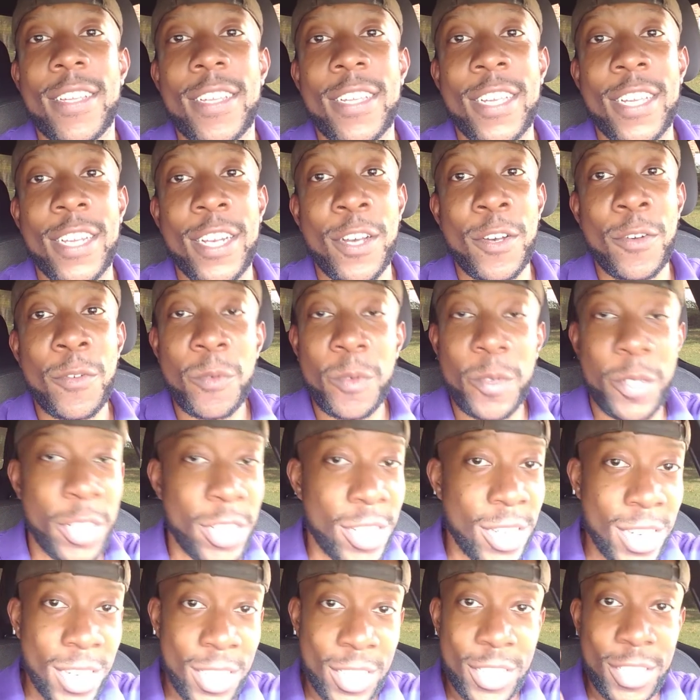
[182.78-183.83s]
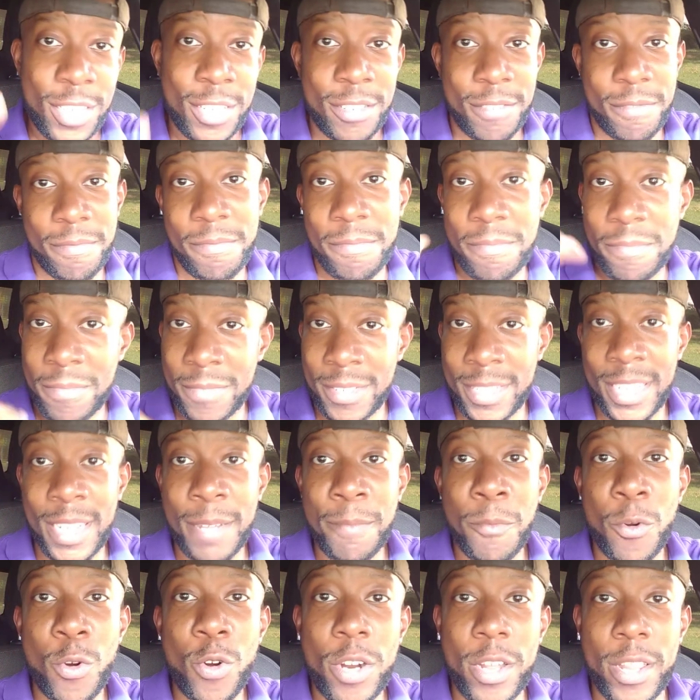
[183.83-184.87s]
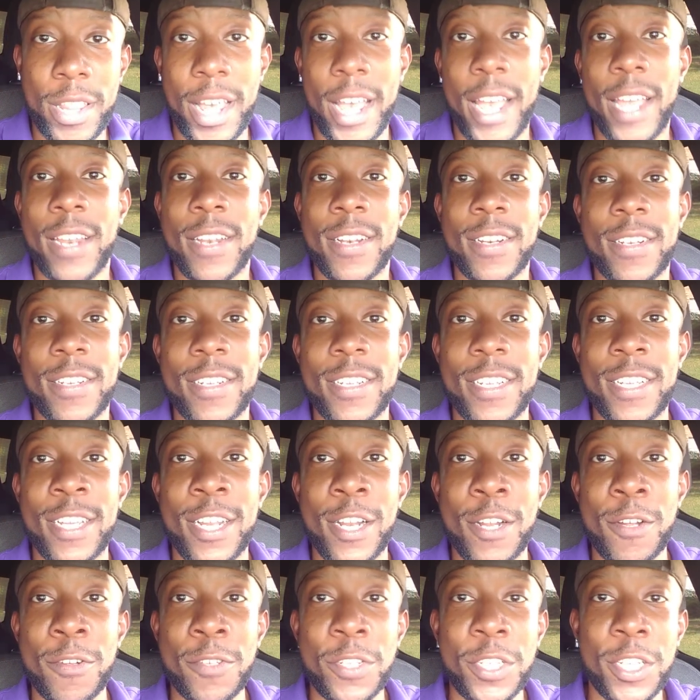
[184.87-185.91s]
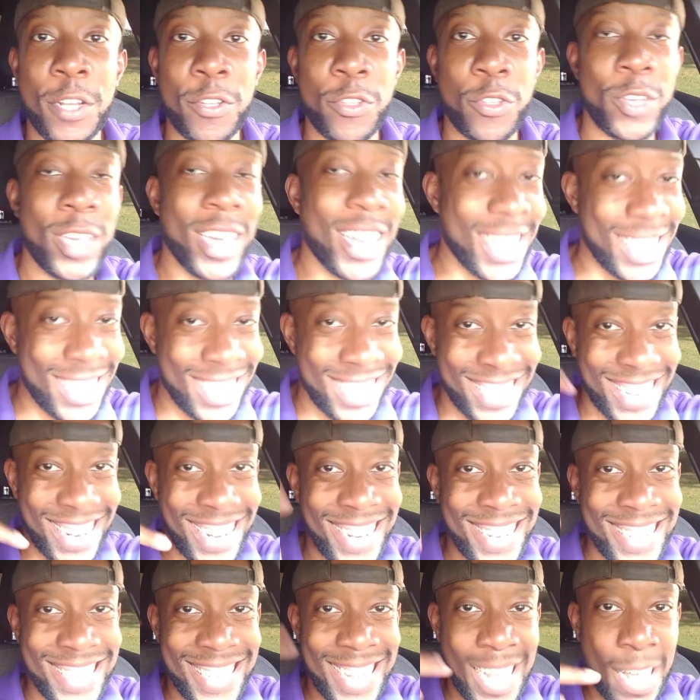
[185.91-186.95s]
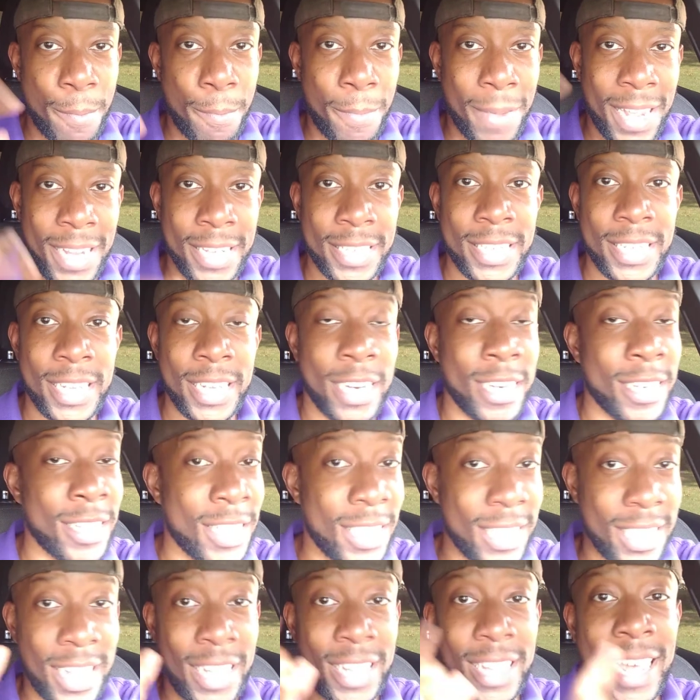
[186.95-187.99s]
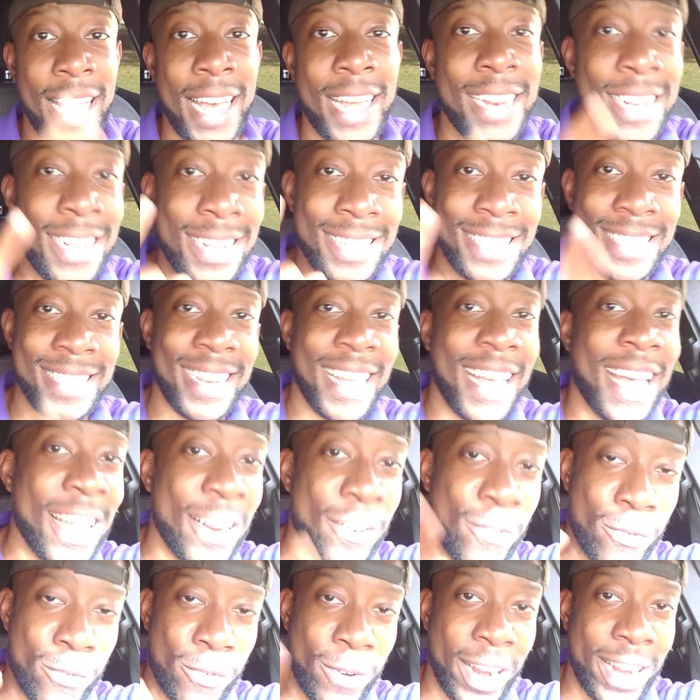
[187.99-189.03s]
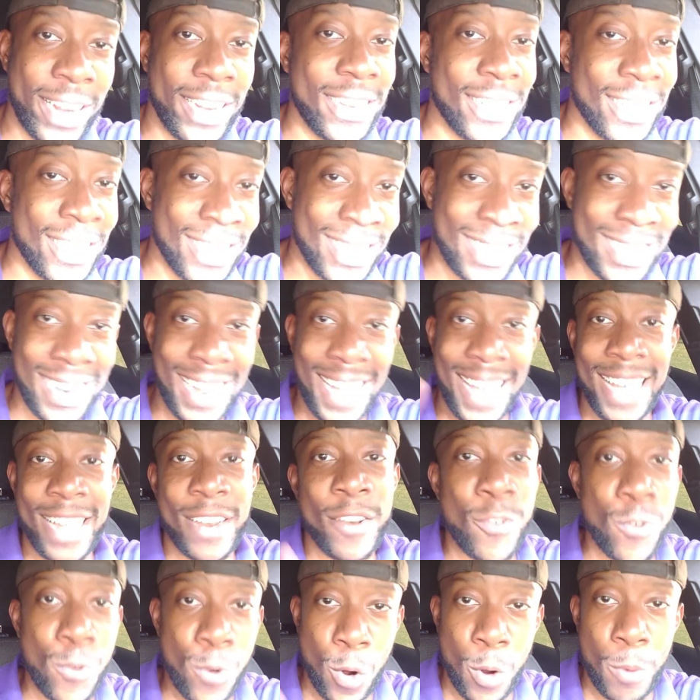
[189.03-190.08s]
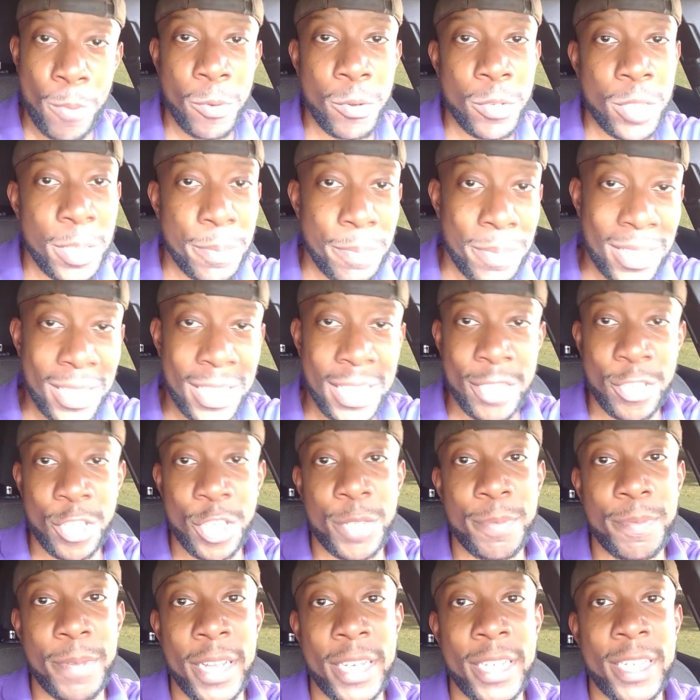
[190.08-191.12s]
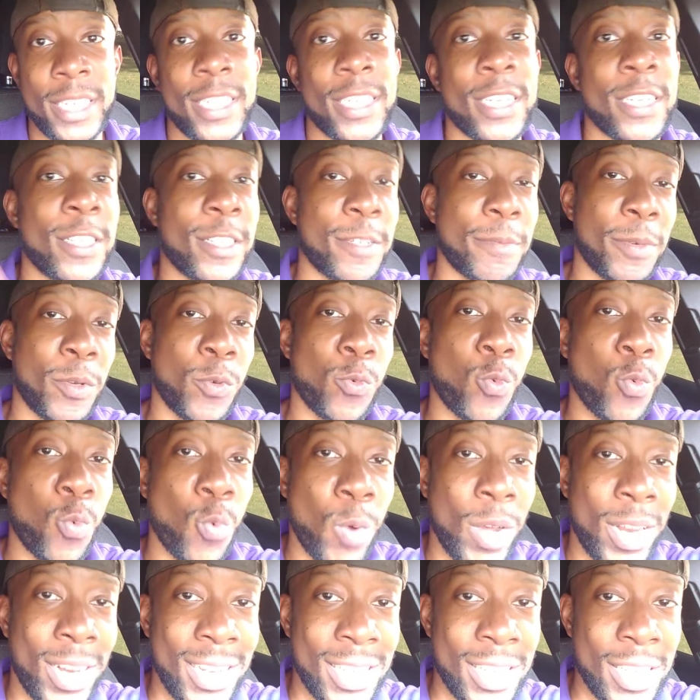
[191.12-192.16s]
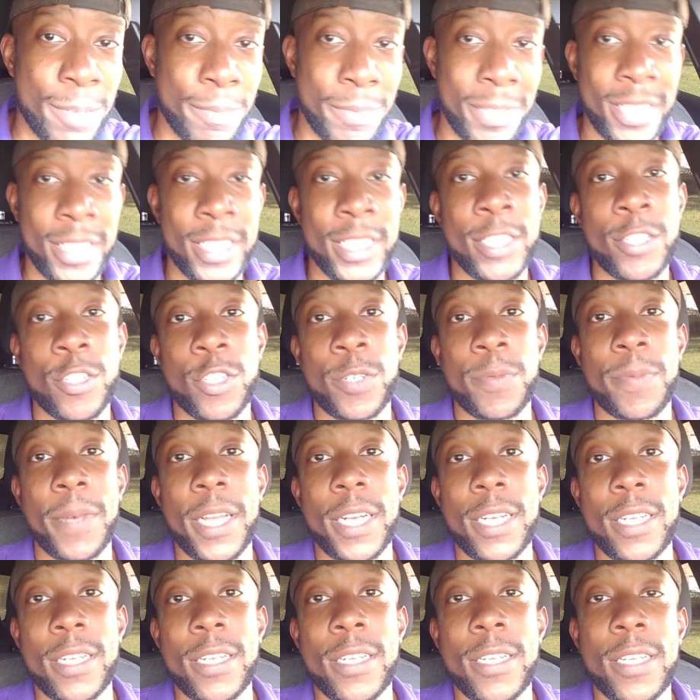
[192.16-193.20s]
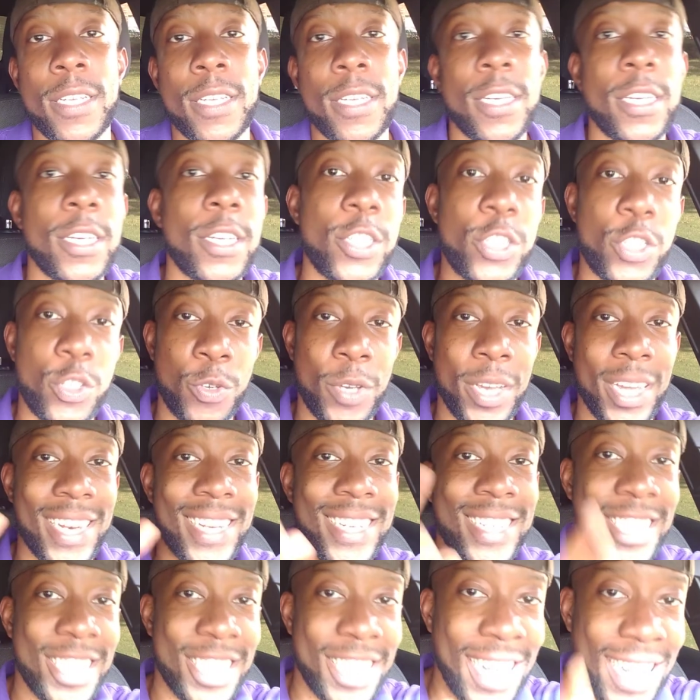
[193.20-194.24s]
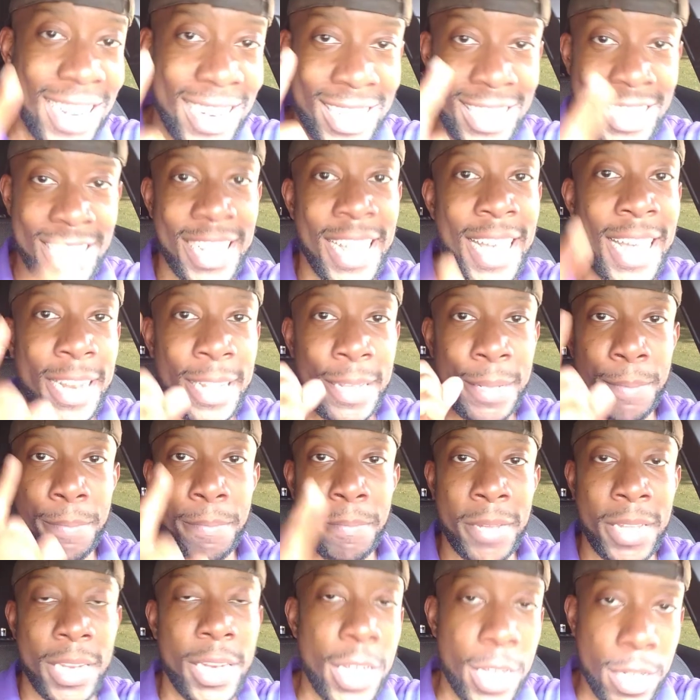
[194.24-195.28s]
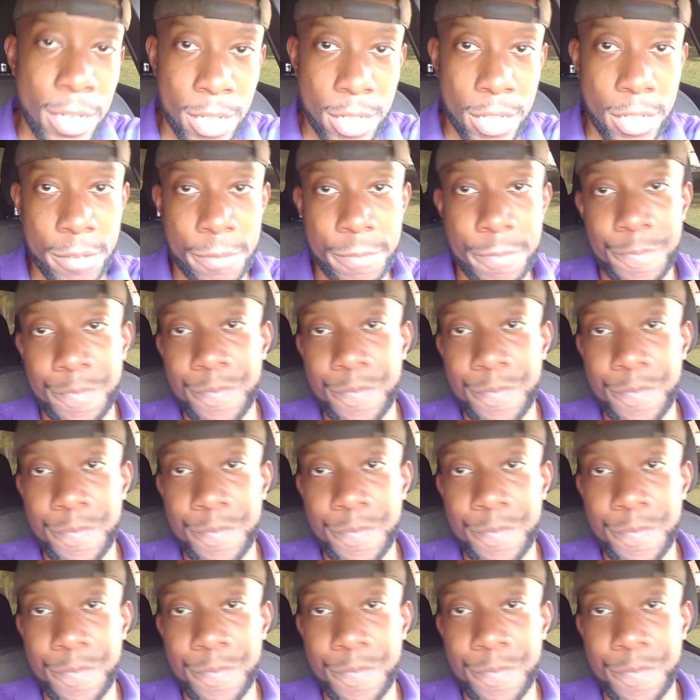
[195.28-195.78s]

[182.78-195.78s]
you know, you're going to get more of that, you know? So you got to change that mindset, understand that is not right. It's not normal to be disrespected and to be wanting to be disrespected. You got to change that immediately.